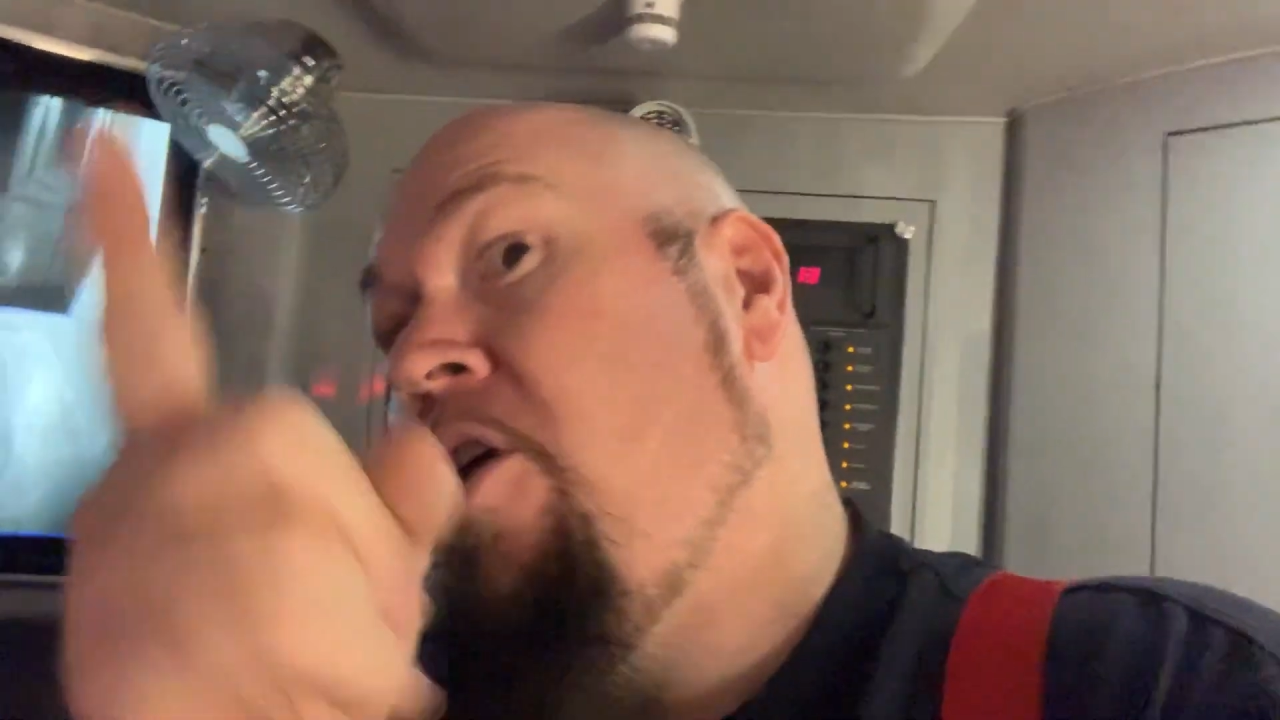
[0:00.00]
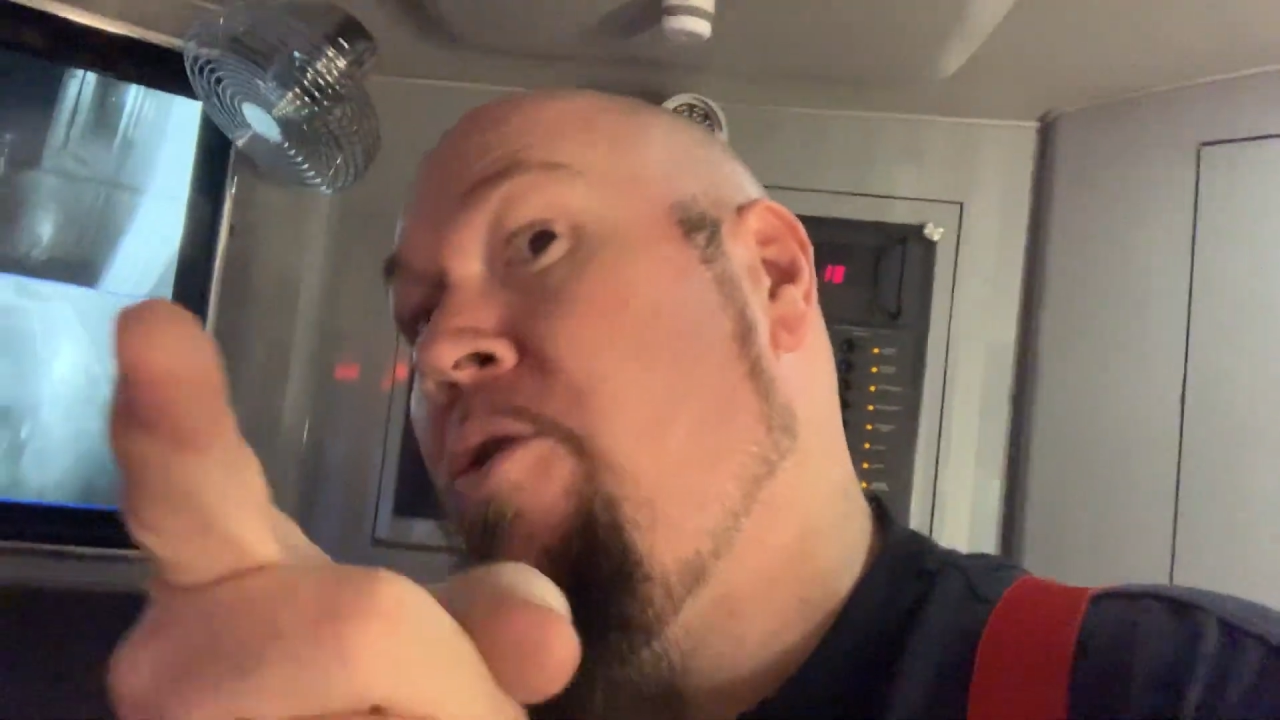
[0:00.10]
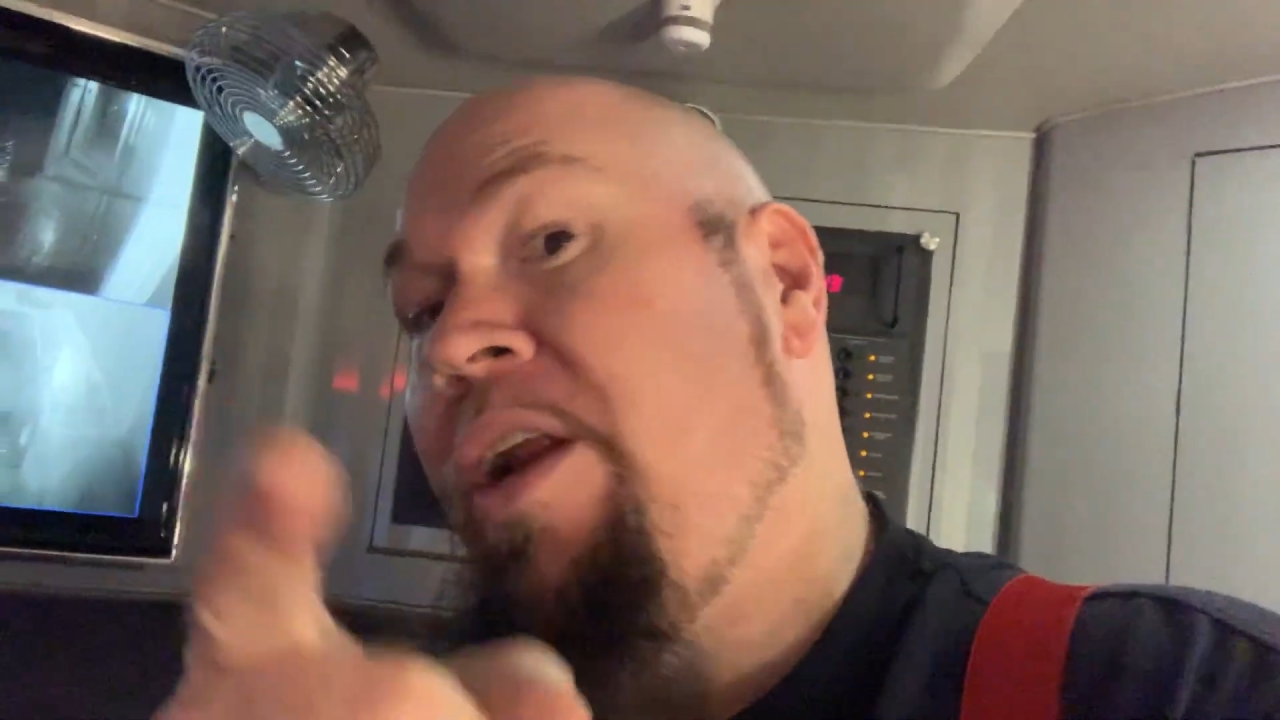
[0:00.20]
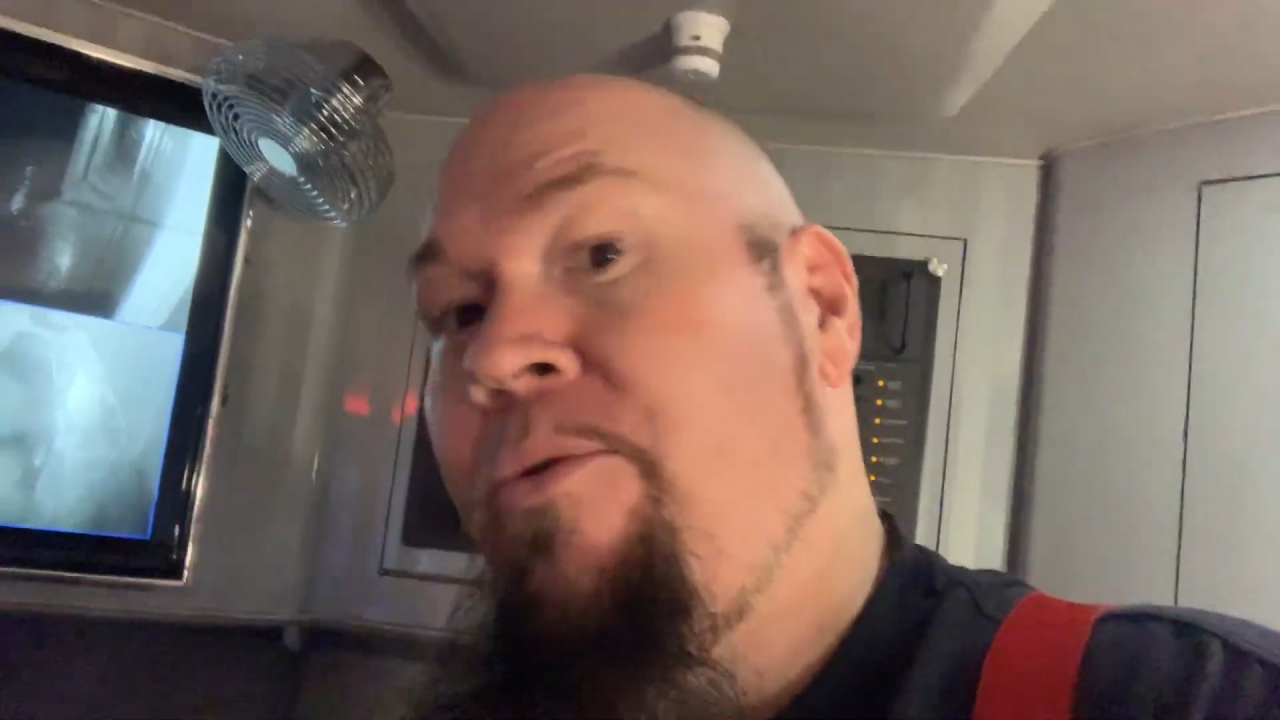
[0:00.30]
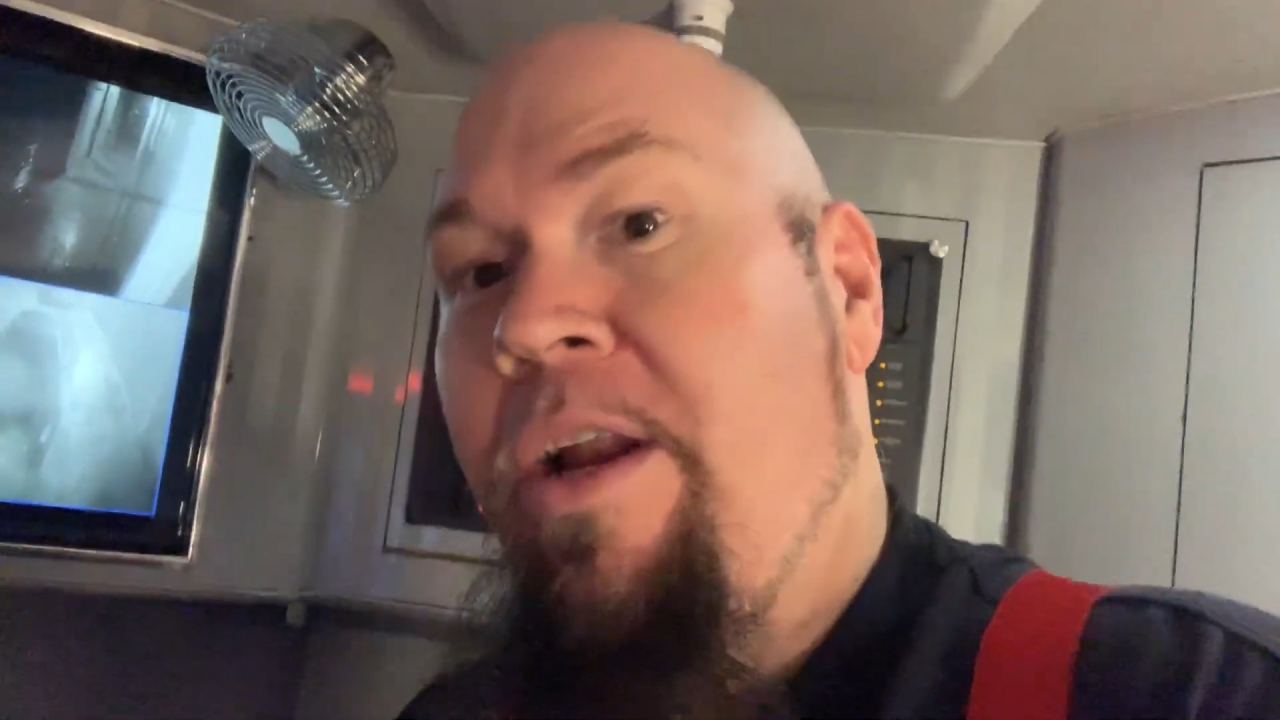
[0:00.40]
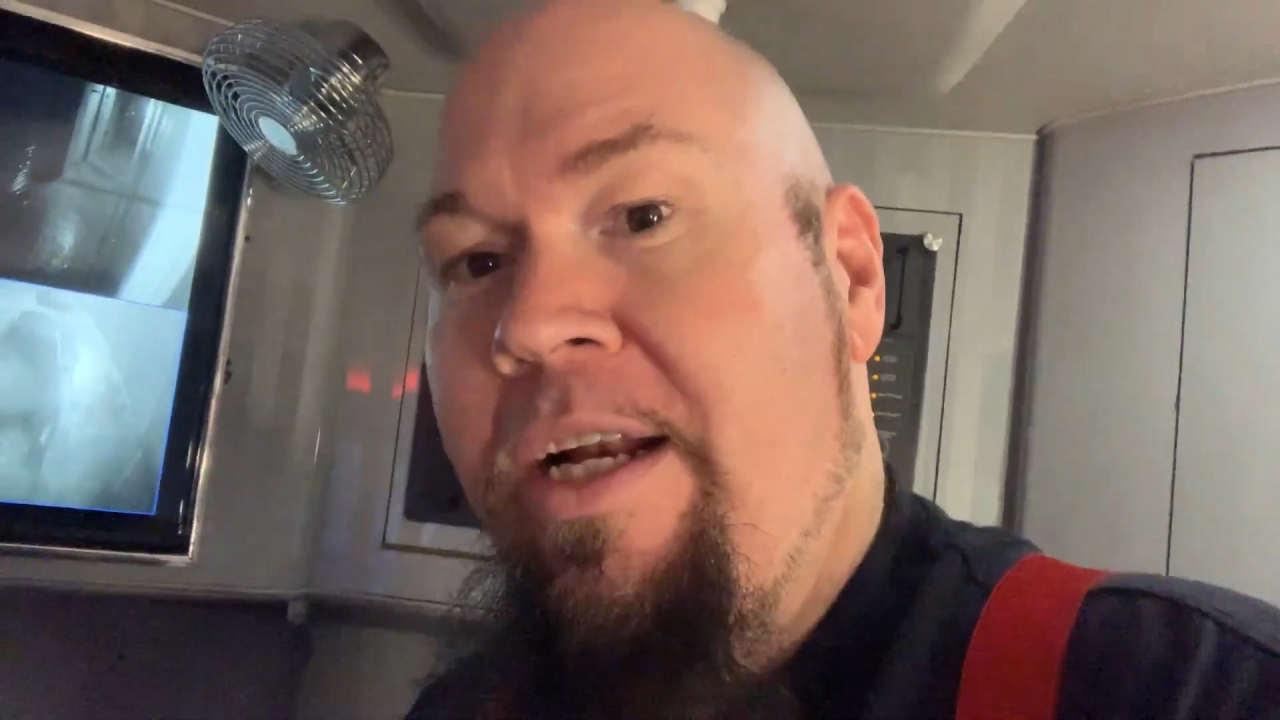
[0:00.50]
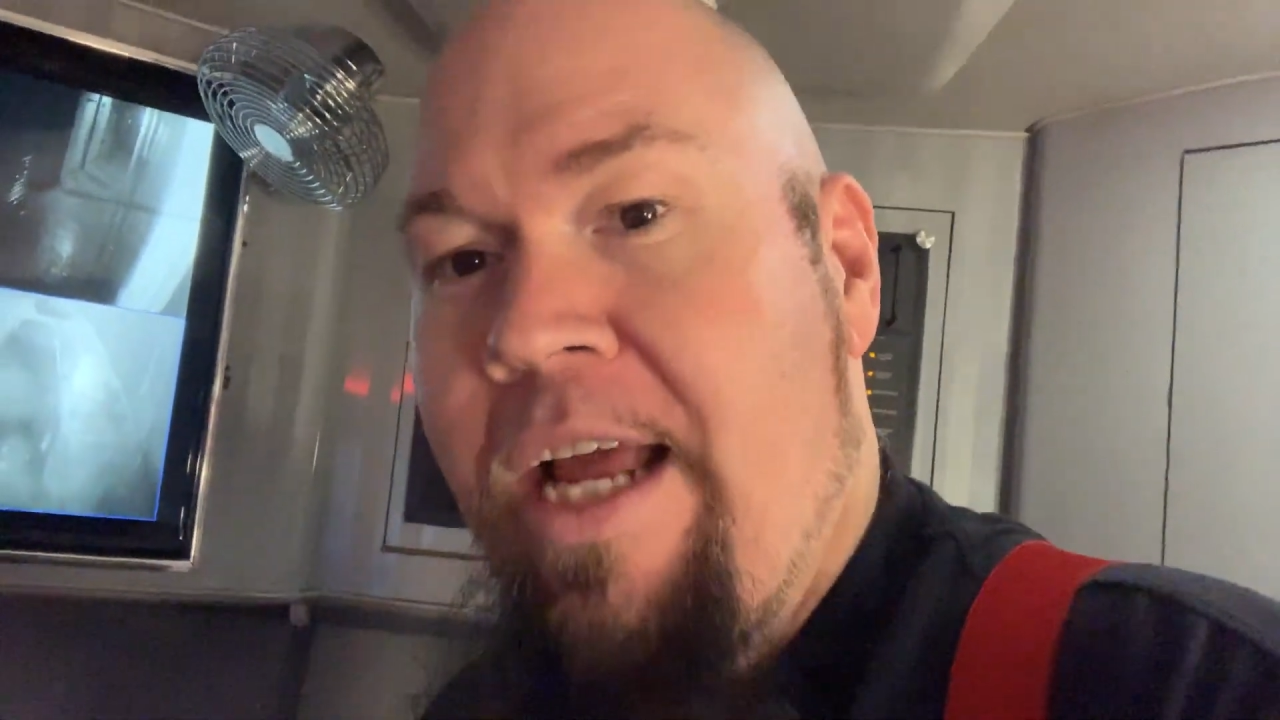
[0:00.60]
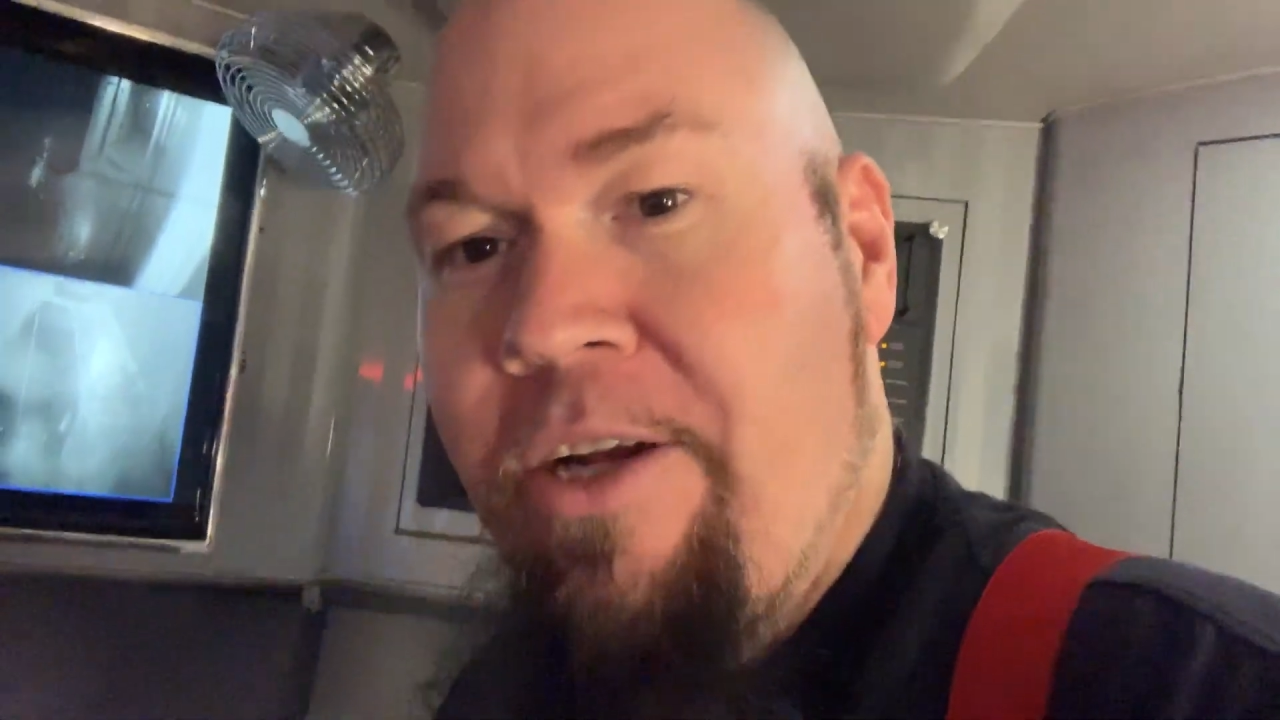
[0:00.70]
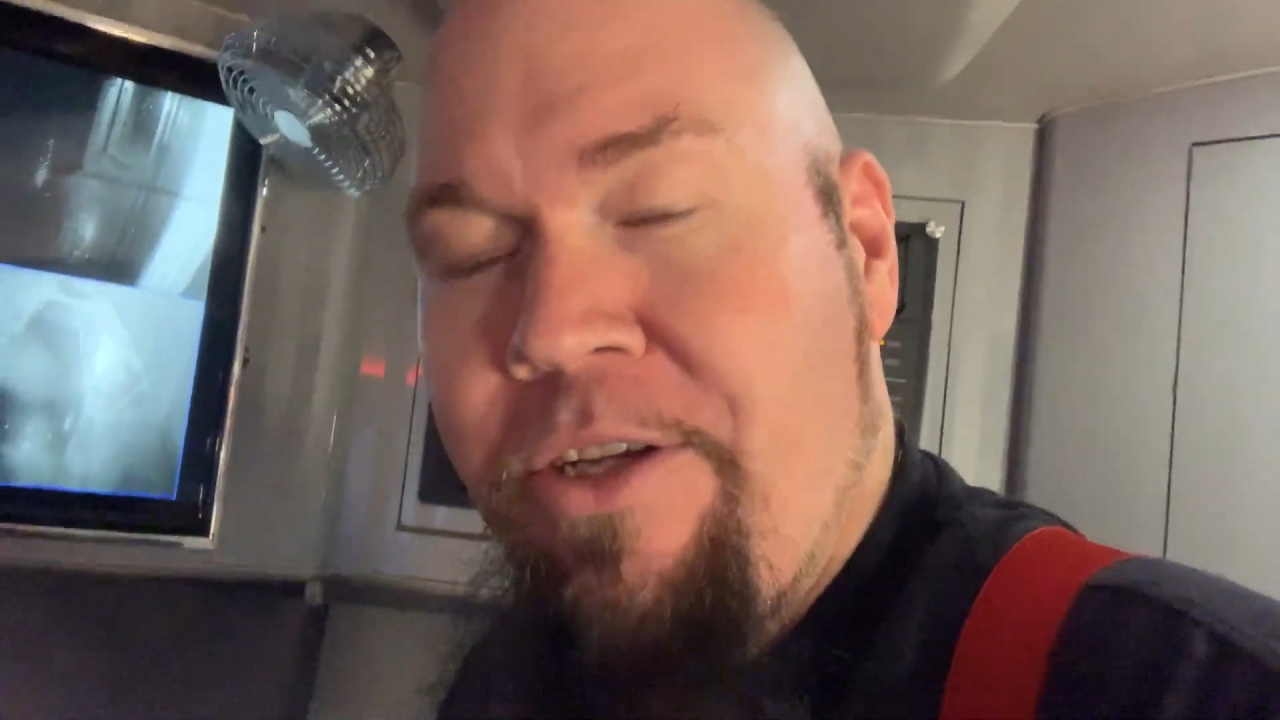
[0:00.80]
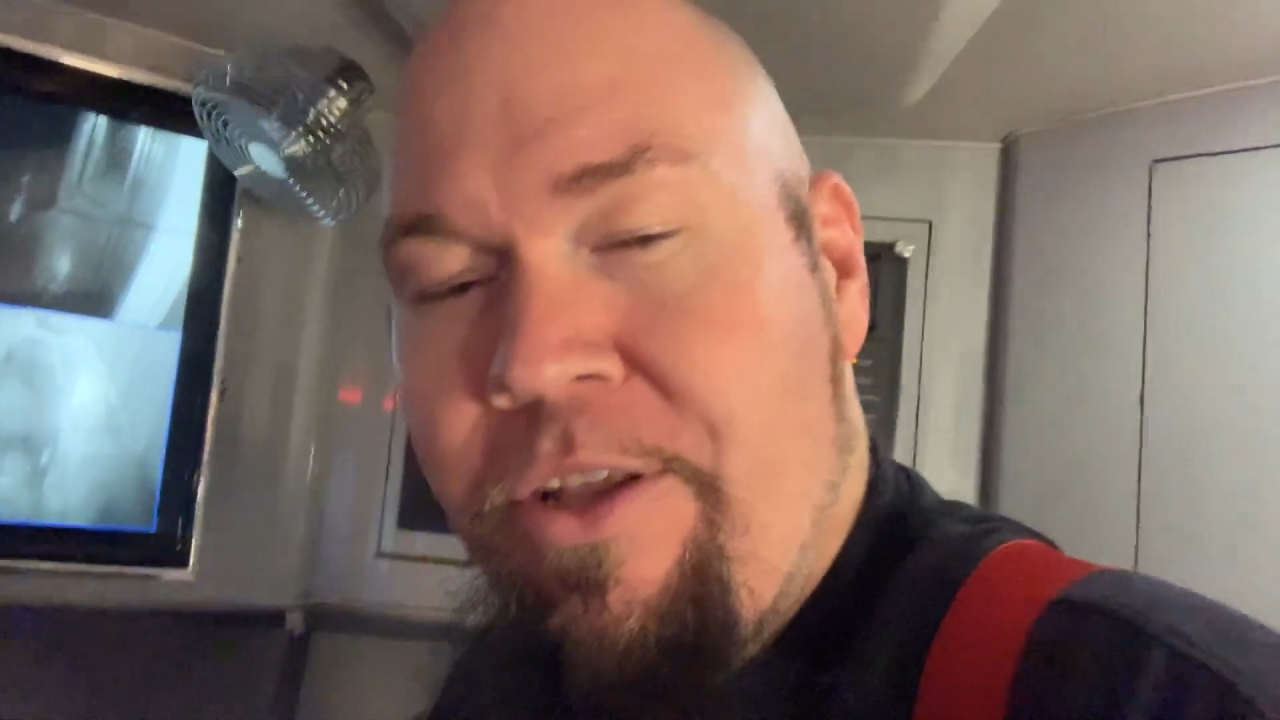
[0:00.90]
already running down